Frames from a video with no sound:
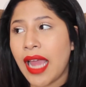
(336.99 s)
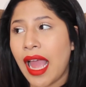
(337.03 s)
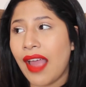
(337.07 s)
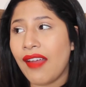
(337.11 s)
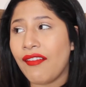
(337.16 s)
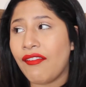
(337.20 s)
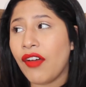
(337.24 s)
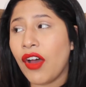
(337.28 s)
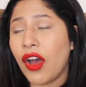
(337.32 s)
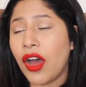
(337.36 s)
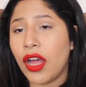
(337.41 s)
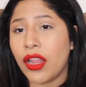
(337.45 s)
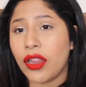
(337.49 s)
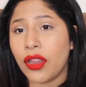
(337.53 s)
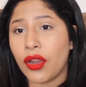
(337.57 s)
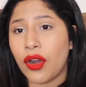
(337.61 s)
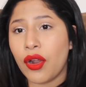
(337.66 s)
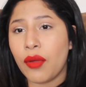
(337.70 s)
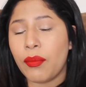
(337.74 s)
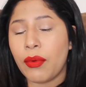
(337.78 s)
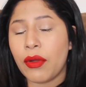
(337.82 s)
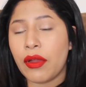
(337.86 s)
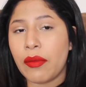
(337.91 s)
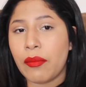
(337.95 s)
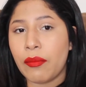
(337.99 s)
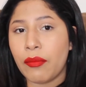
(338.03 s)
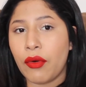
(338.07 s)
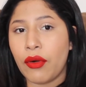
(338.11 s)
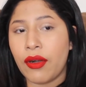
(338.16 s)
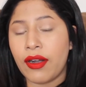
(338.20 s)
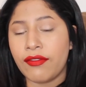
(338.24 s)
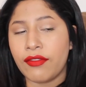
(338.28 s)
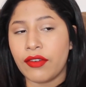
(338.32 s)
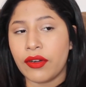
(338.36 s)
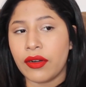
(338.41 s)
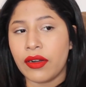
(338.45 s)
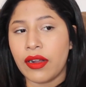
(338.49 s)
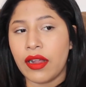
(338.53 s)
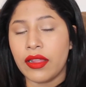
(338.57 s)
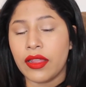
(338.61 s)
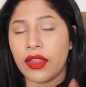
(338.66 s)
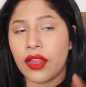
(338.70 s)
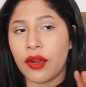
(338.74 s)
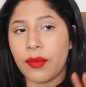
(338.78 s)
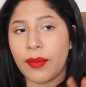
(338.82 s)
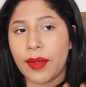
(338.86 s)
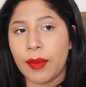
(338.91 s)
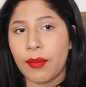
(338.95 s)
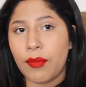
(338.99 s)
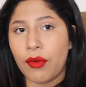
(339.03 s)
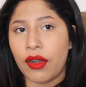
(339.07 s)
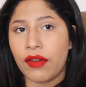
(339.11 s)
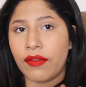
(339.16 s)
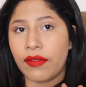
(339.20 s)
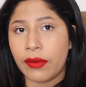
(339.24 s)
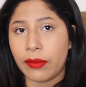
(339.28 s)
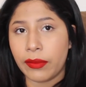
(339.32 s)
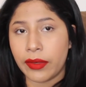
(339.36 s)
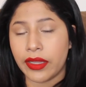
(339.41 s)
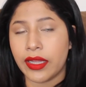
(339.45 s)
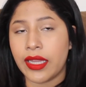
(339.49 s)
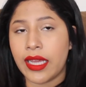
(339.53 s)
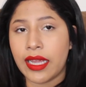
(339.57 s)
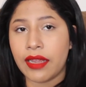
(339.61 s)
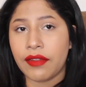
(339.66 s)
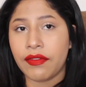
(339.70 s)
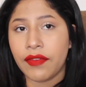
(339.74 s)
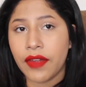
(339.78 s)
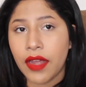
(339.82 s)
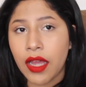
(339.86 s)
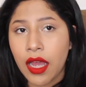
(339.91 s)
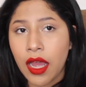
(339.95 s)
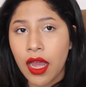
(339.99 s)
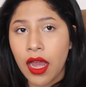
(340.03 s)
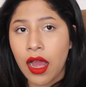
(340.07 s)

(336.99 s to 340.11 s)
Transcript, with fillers: I felt a little bit more of a, a little bit more of a relief